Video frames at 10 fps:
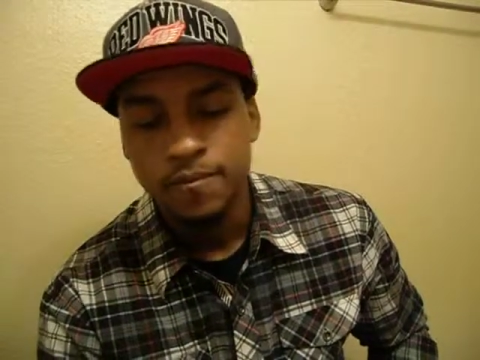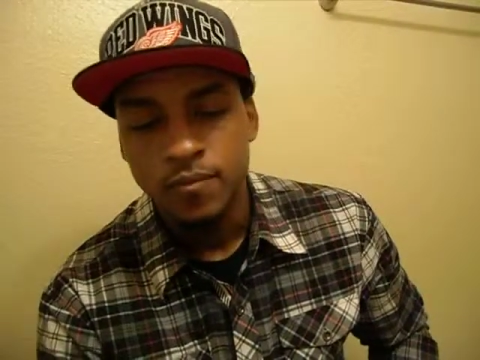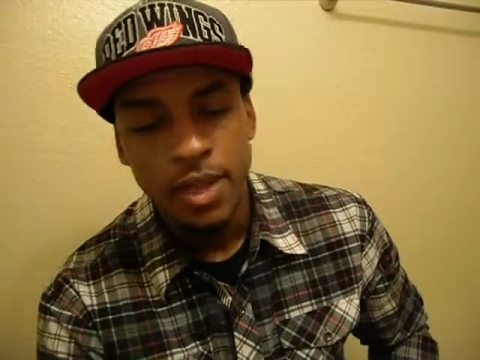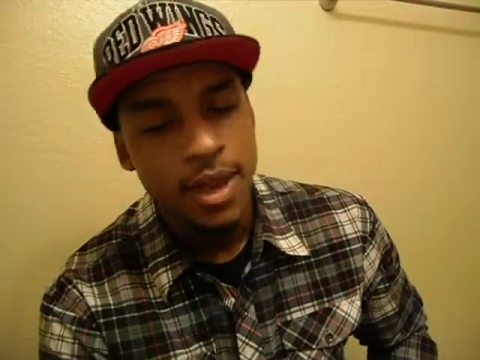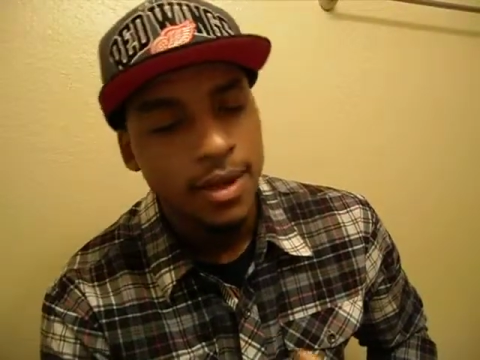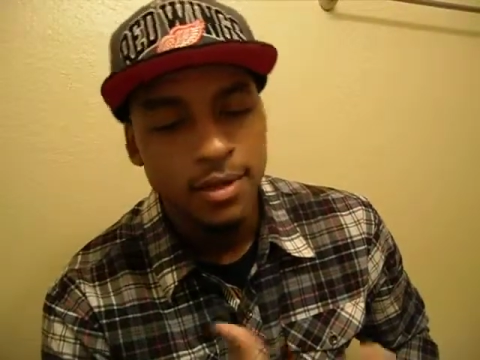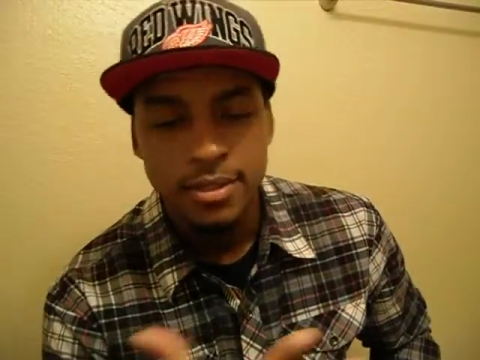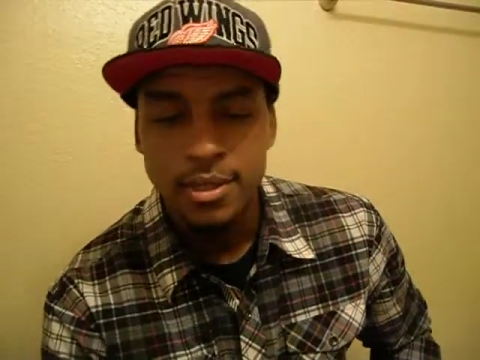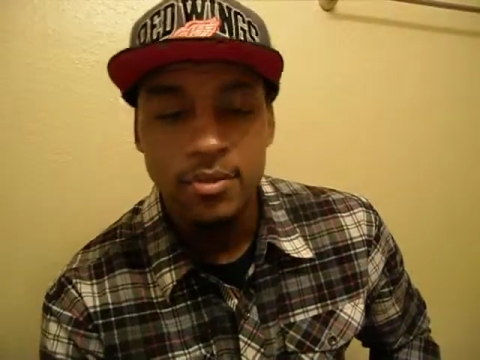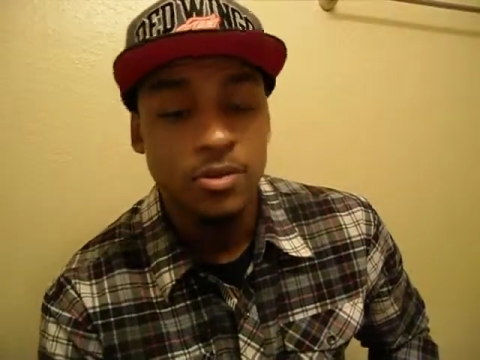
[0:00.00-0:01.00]
I didn't
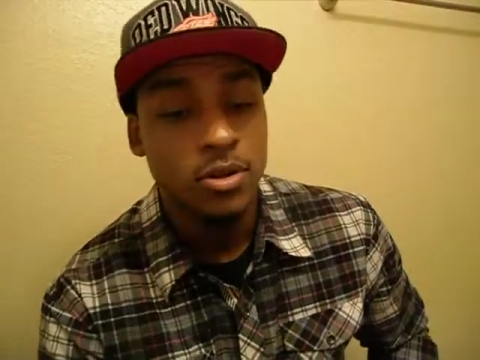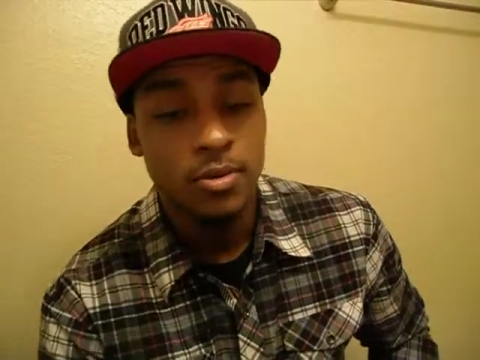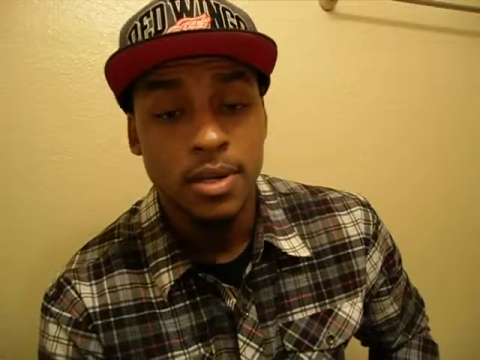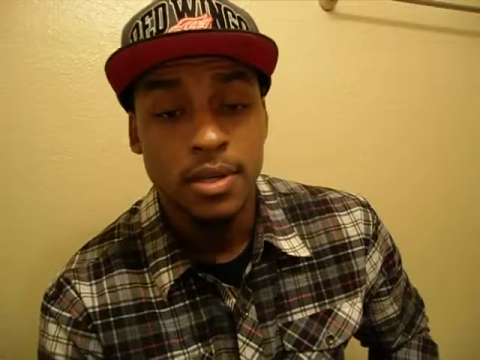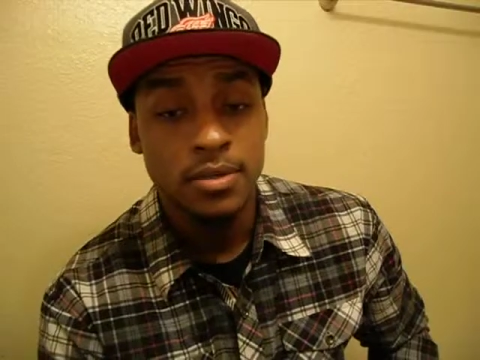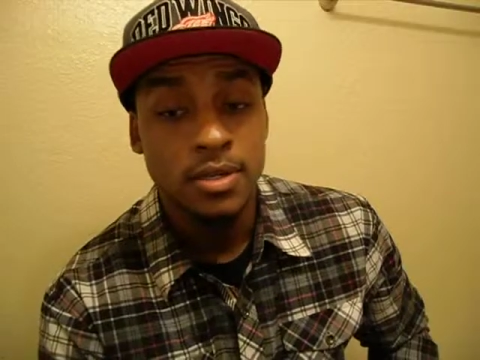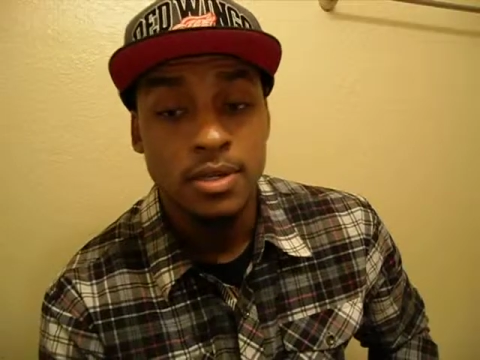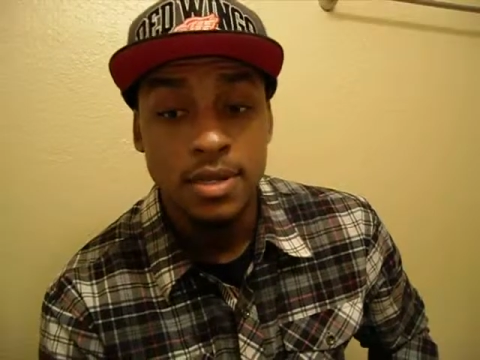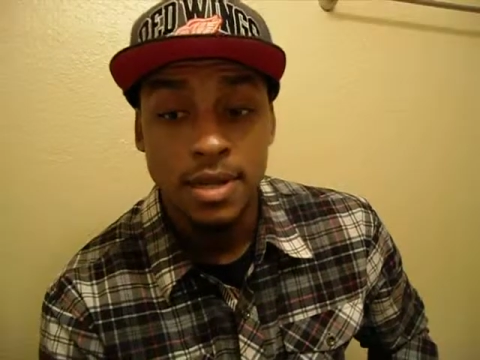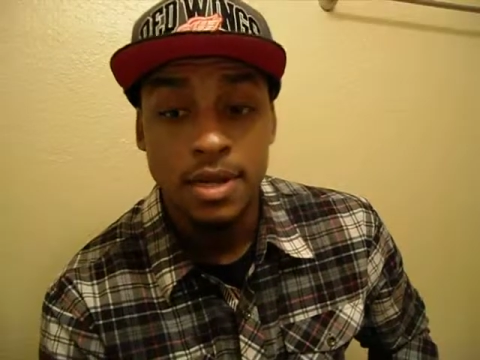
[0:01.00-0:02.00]
sleep with nobody else or
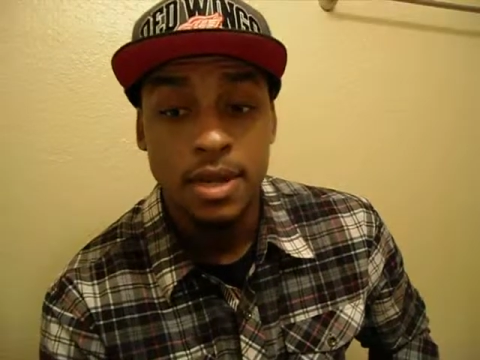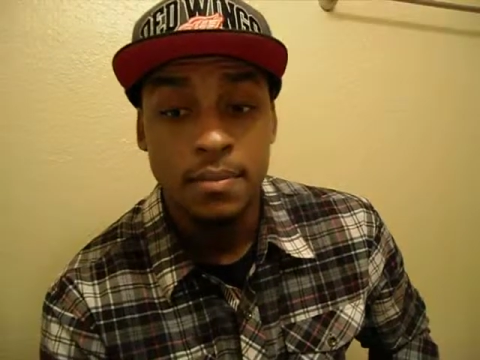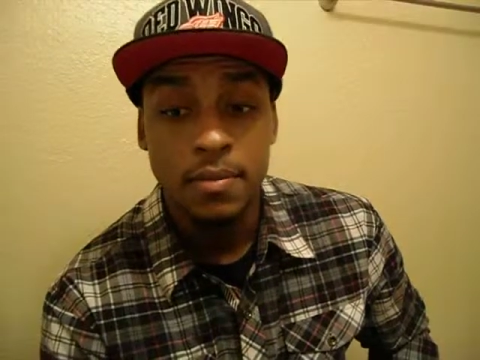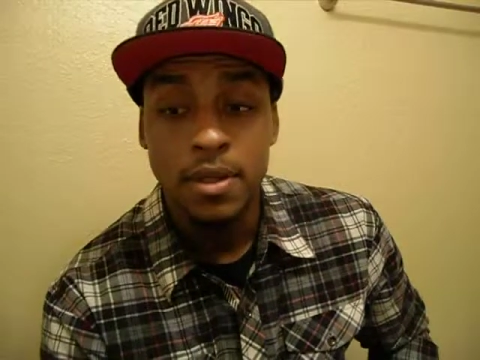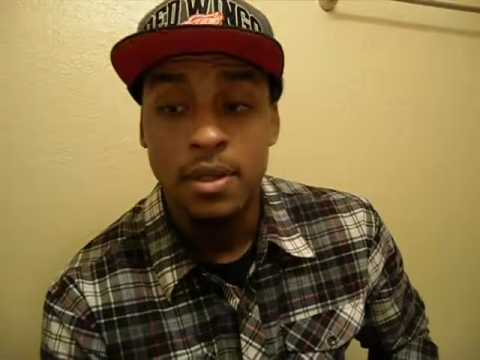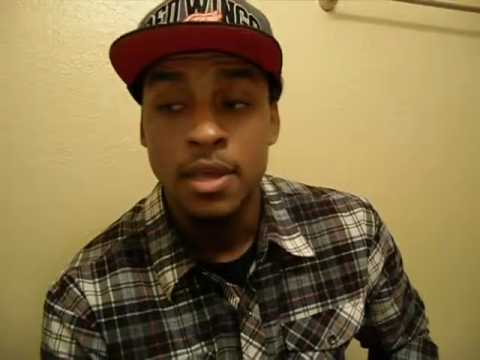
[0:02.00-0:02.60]
none of that, man.